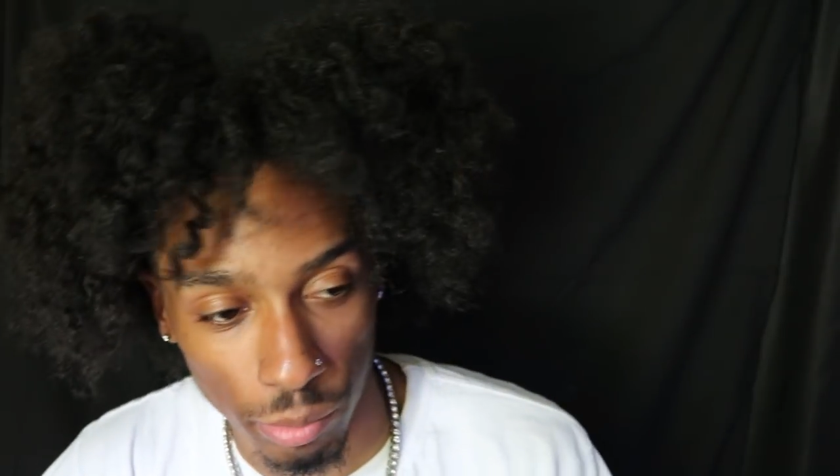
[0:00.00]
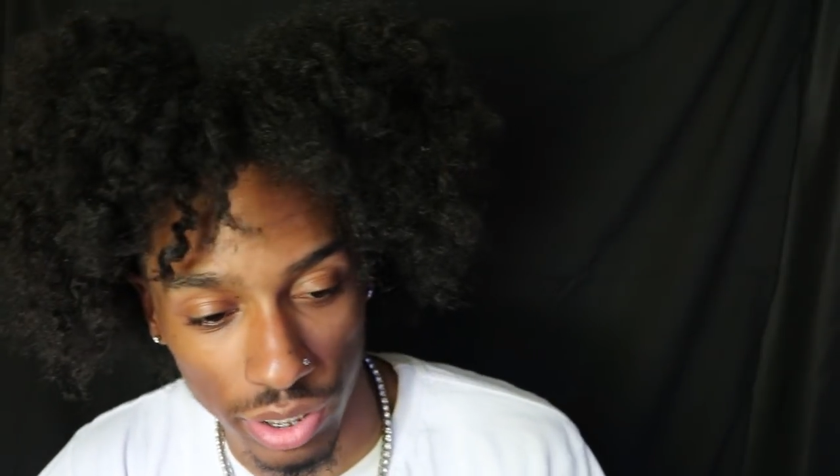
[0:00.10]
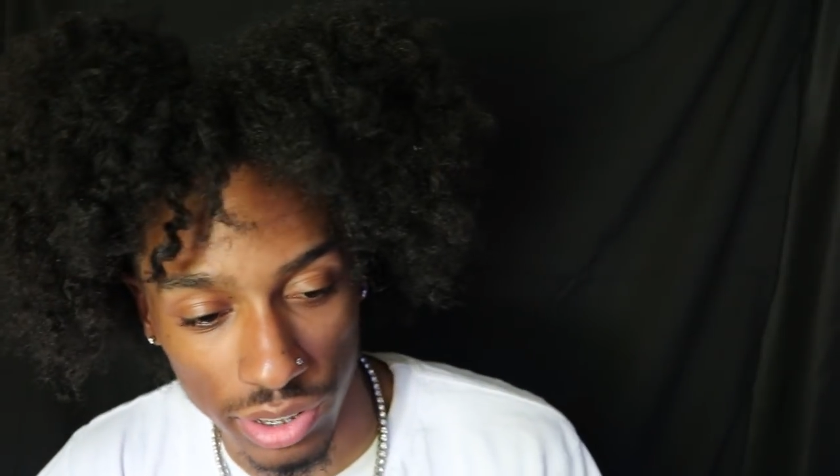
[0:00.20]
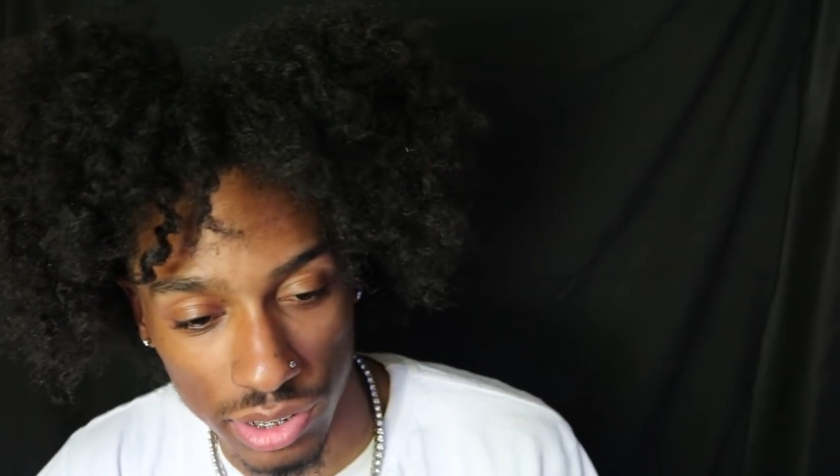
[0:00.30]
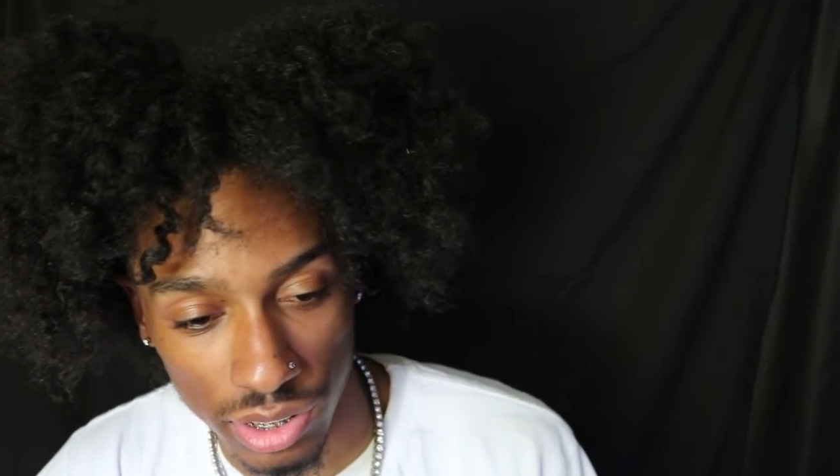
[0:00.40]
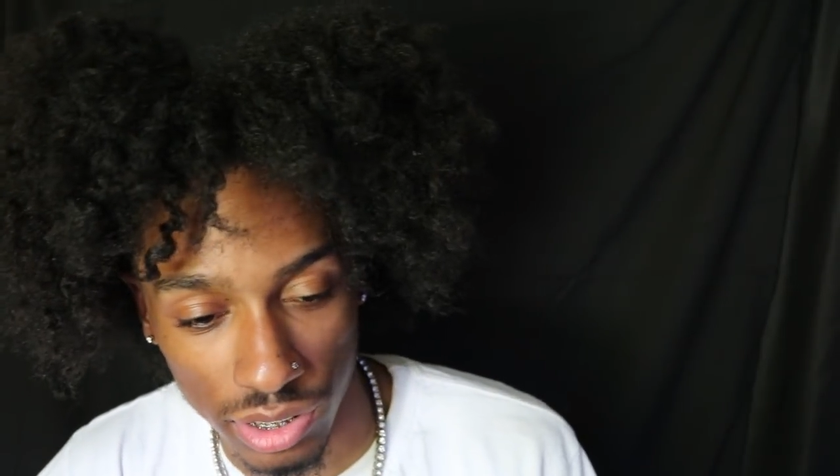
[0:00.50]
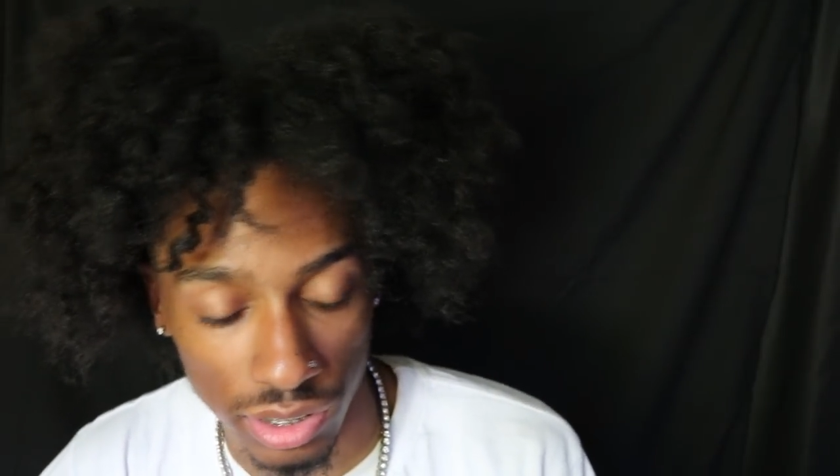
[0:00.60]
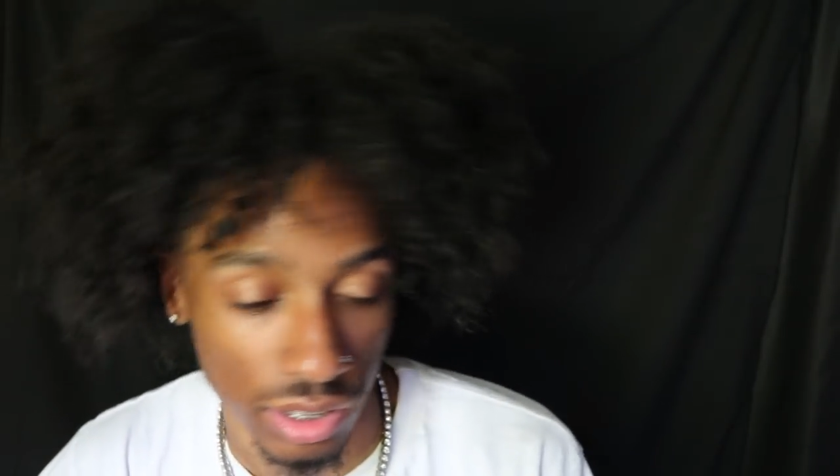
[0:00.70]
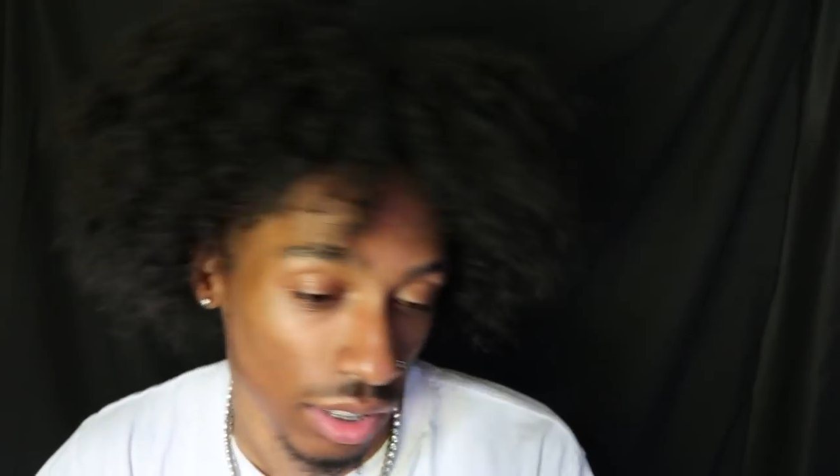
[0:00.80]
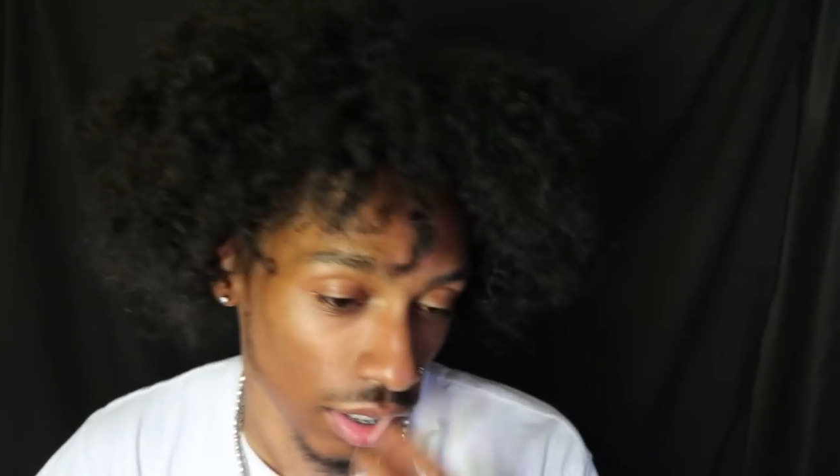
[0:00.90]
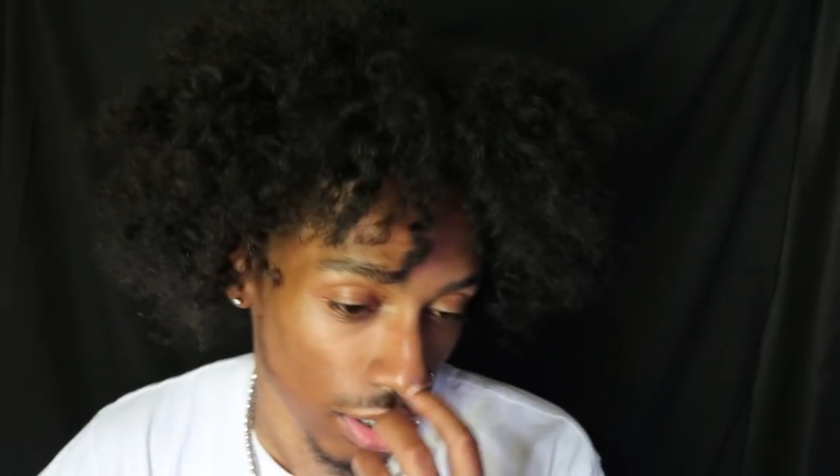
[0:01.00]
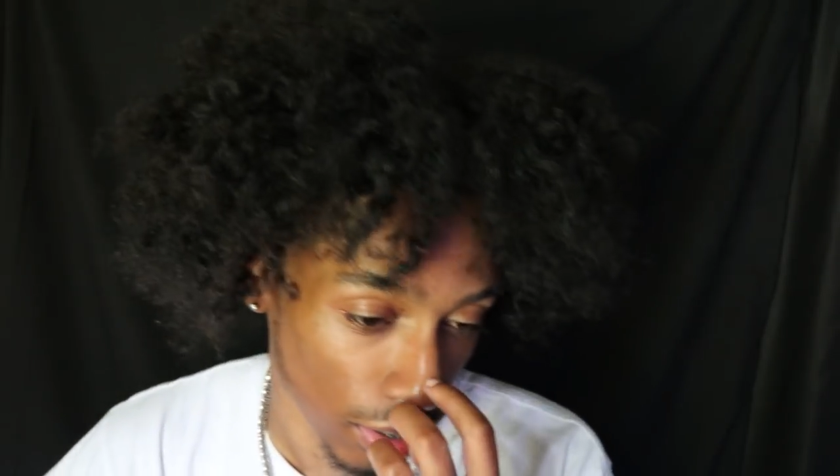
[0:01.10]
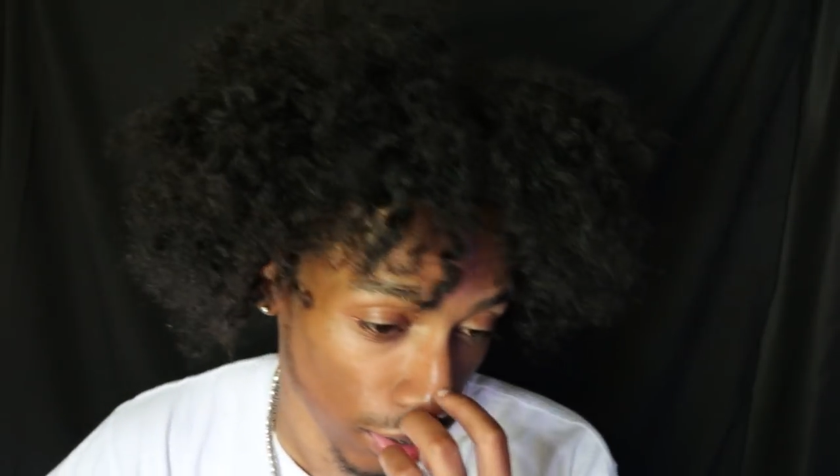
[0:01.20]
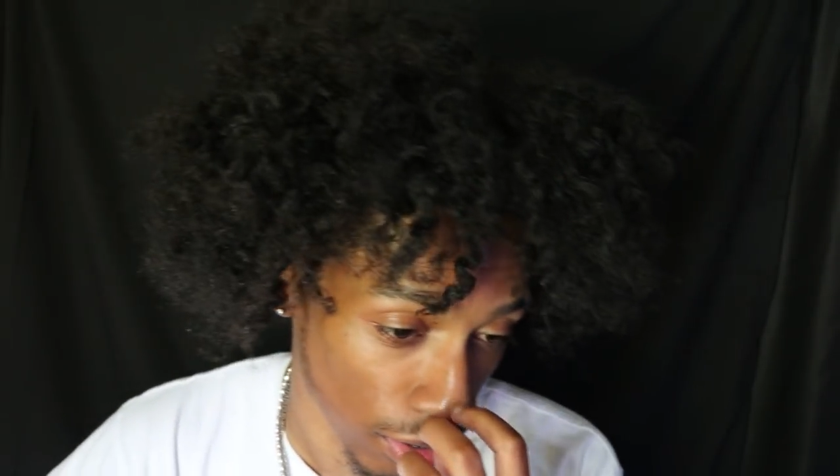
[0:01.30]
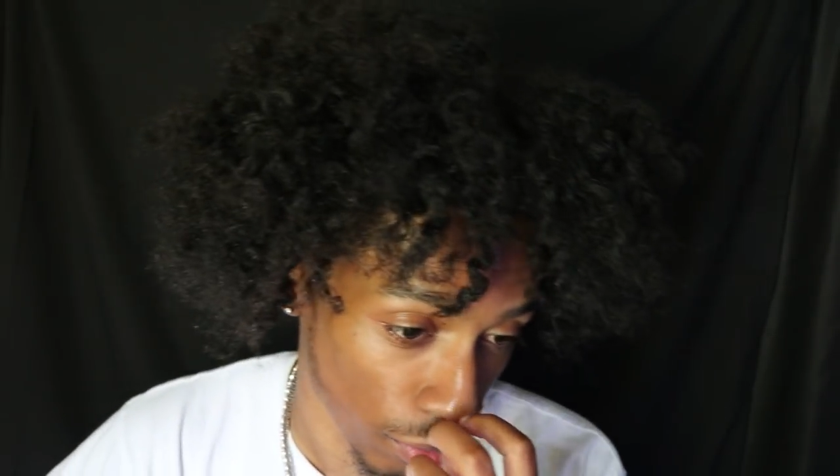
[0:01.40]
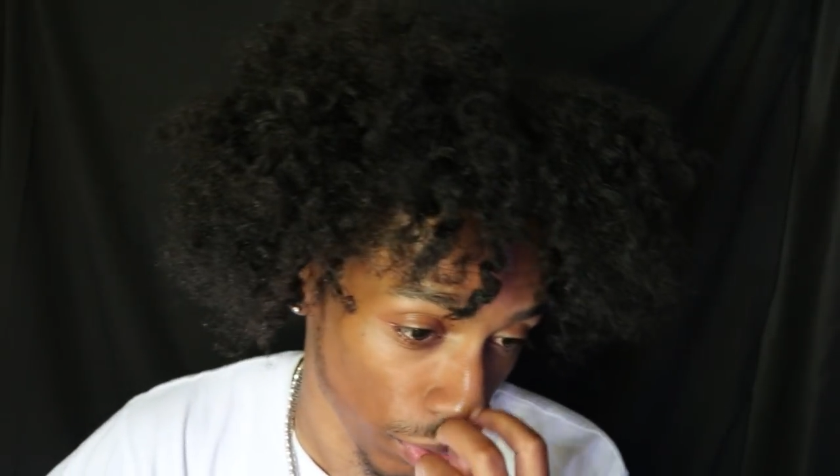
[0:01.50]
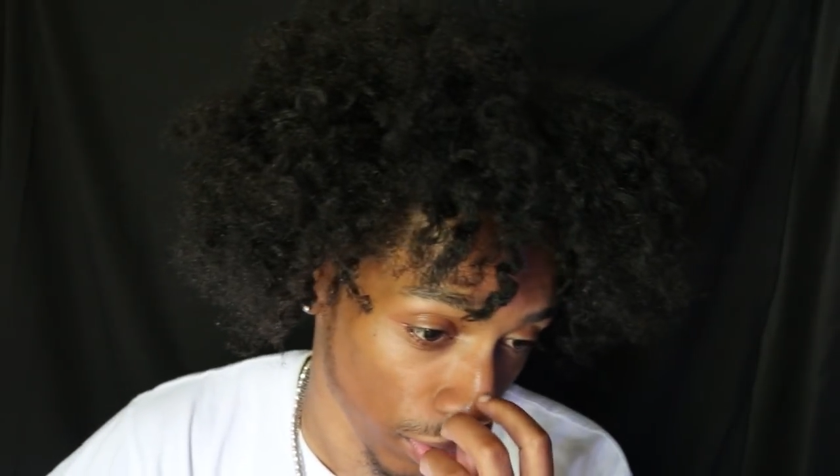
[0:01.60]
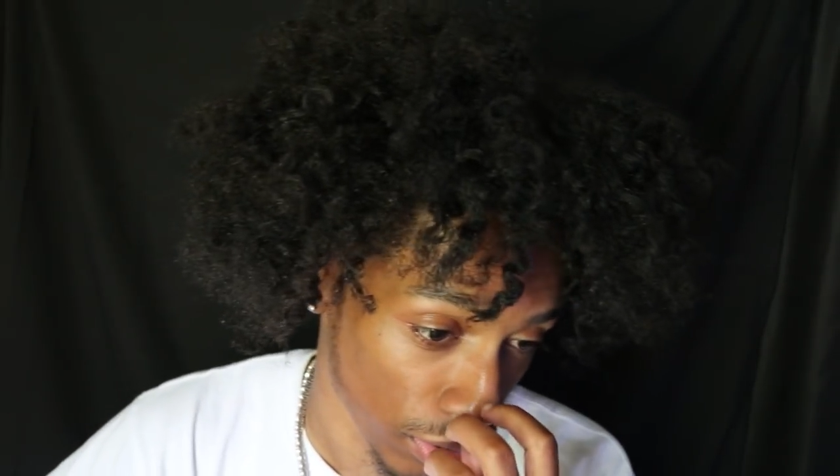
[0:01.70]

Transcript: braids in? What